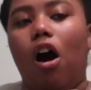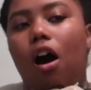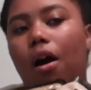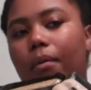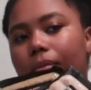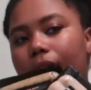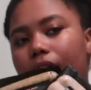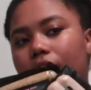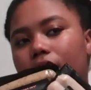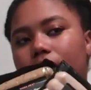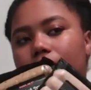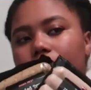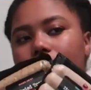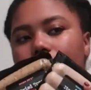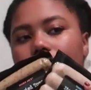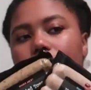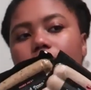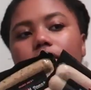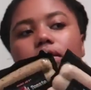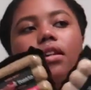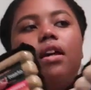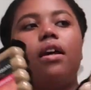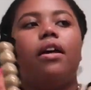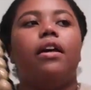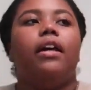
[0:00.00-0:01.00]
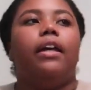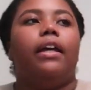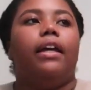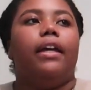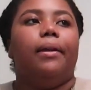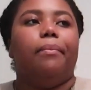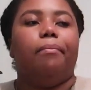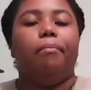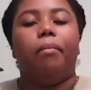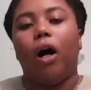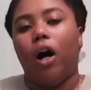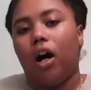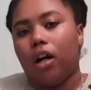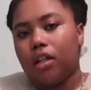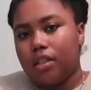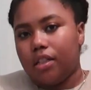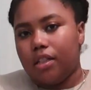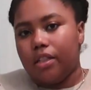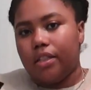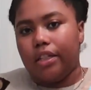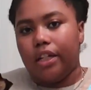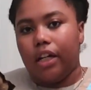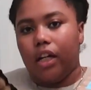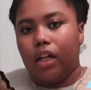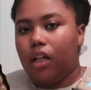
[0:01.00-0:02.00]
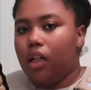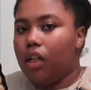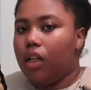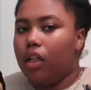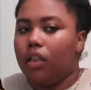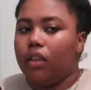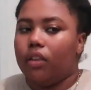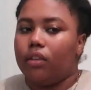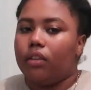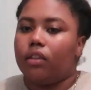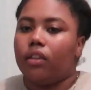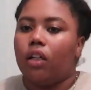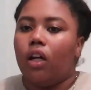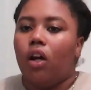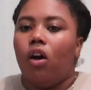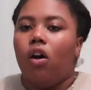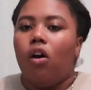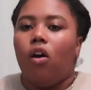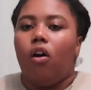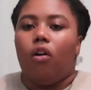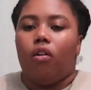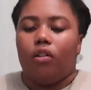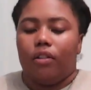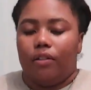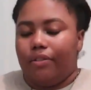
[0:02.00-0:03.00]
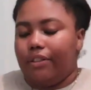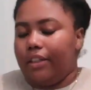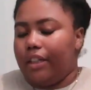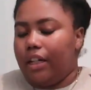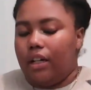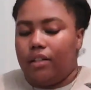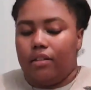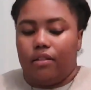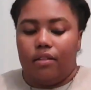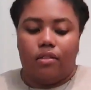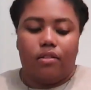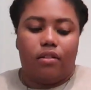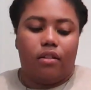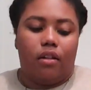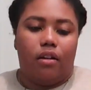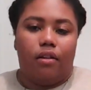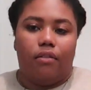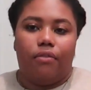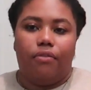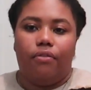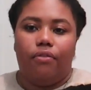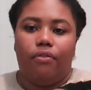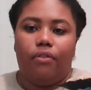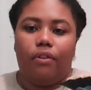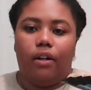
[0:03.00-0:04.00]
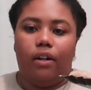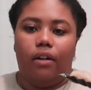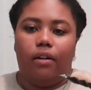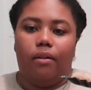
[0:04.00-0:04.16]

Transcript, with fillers: omelets, in pastas, all different kinds of stuff.